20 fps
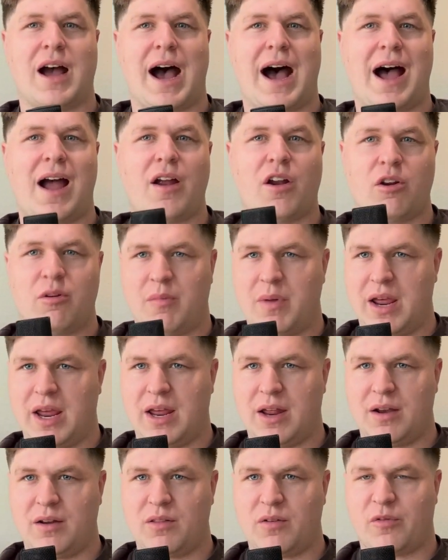Iron
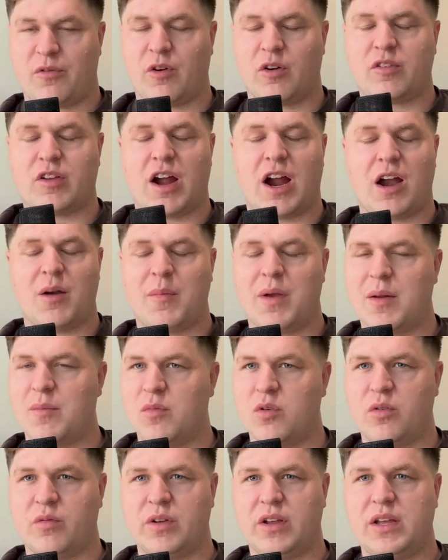Man, the first Iron Man
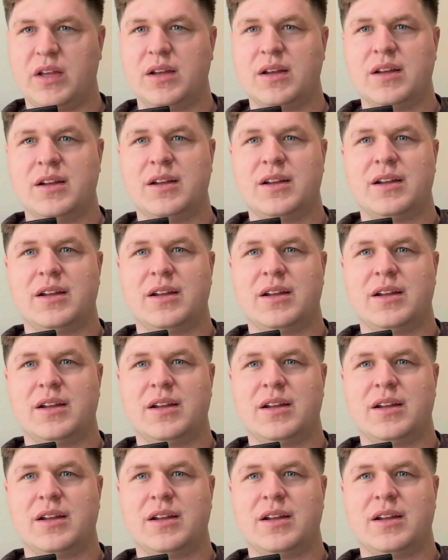movie,